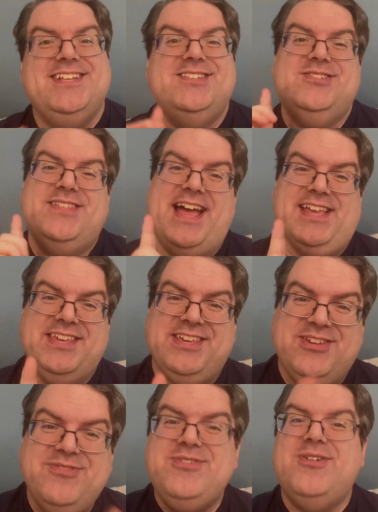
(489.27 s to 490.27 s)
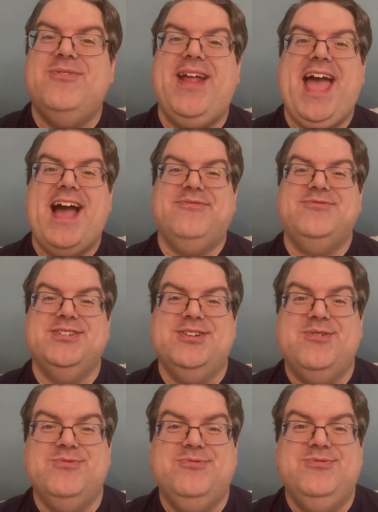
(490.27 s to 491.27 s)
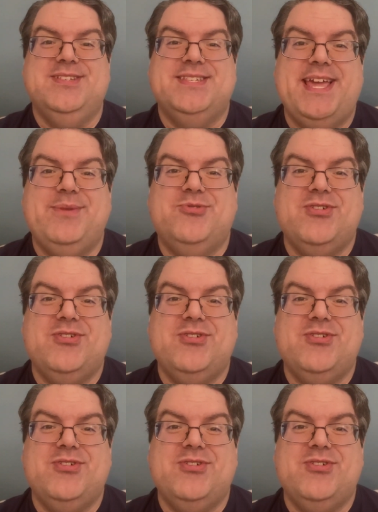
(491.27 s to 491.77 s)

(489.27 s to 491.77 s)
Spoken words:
so that you don't have to go through the same